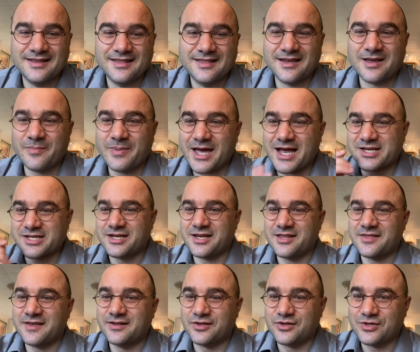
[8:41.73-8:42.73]
the
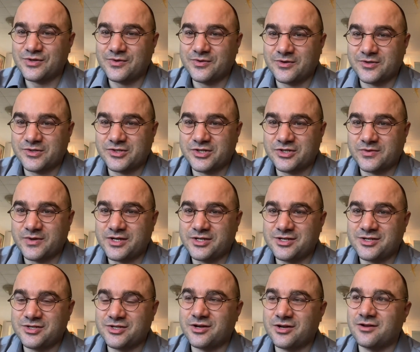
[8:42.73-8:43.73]
compassionate thing to do in those
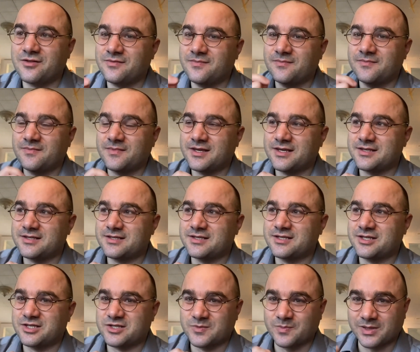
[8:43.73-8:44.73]
situations, y'all, is
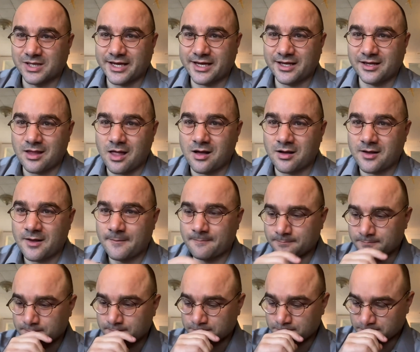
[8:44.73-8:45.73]
to just play along.
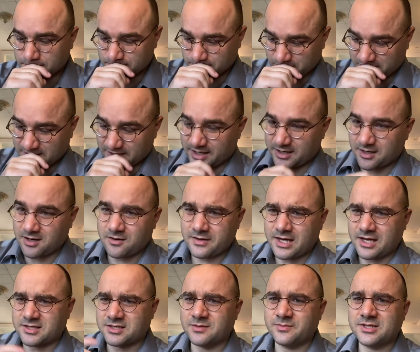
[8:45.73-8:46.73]
Be like, oh
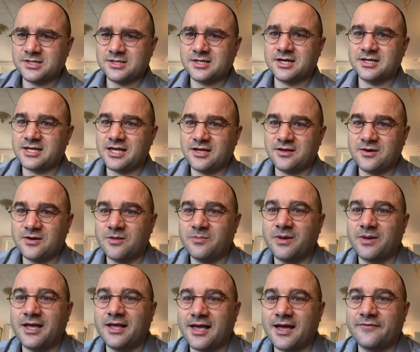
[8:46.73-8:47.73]
yeah, somebody's going to take you to the
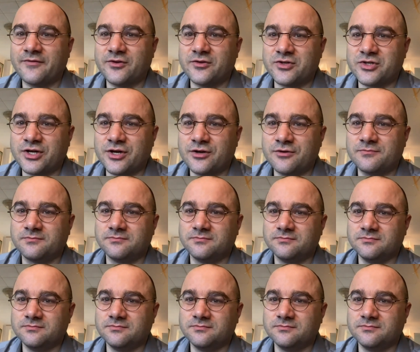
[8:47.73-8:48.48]
bank after the show.